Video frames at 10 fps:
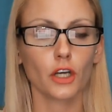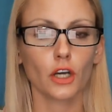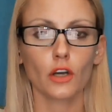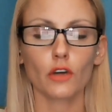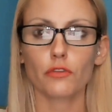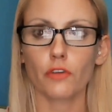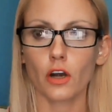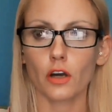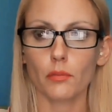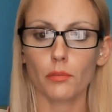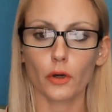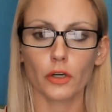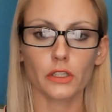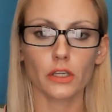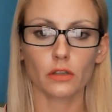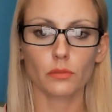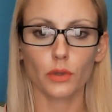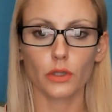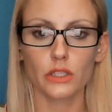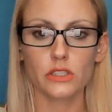from burning down
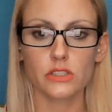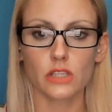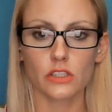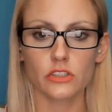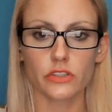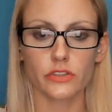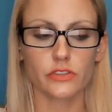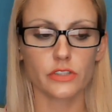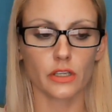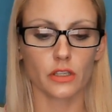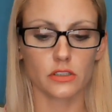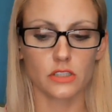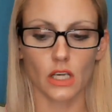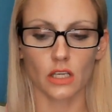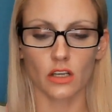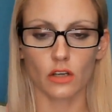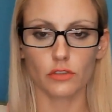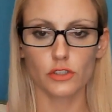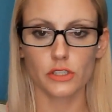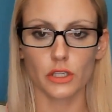police stations and taking over
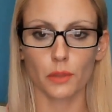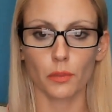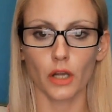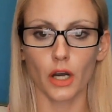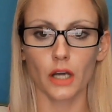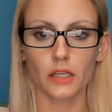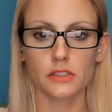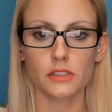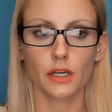city blocks